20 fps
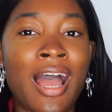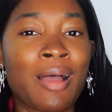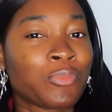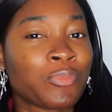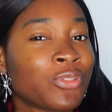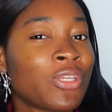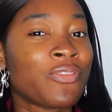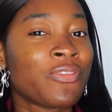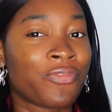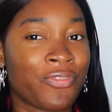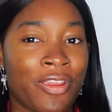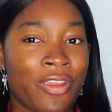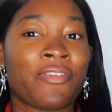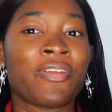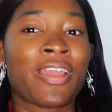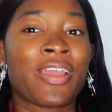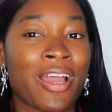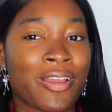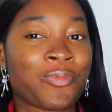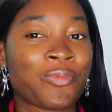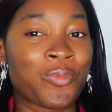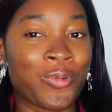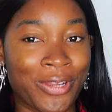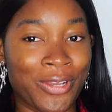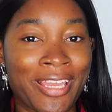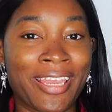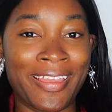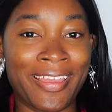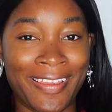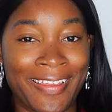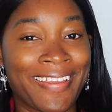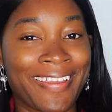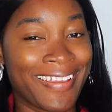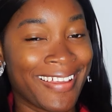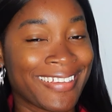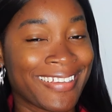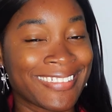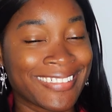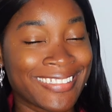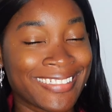I'm doing very hard work here,
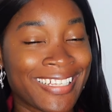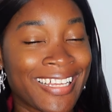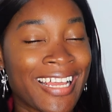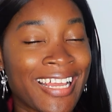guys.